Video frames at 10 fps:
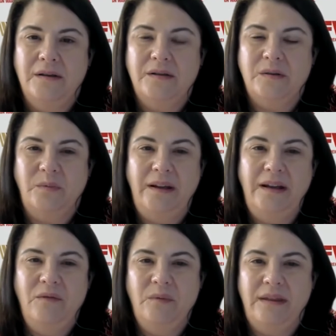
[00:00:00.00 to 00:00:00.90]
So
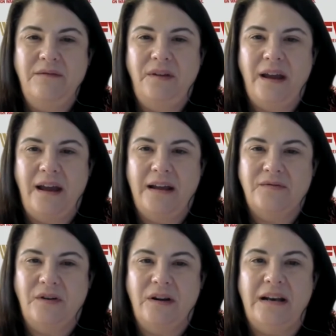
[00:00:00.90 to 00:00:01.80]
even within VA, it's
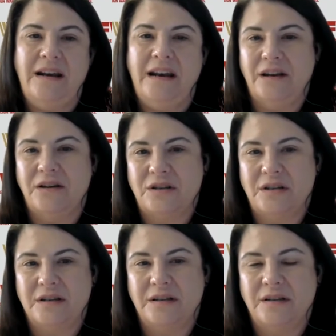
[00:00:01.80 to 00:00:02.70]
very niched.